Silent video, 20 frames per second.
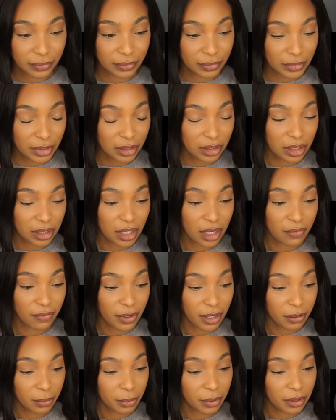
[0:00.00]
I'm just
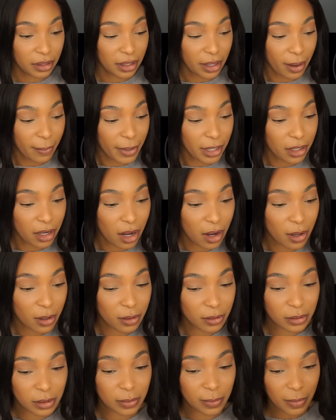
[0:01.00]
gonna put it down my
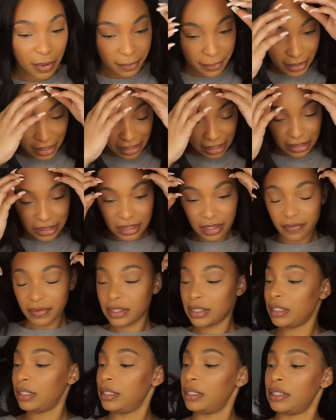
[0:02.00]
nose. 1 minute and
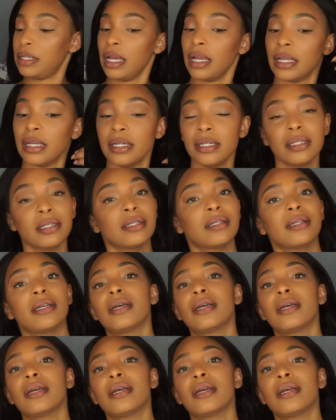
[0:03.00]
17 seconds.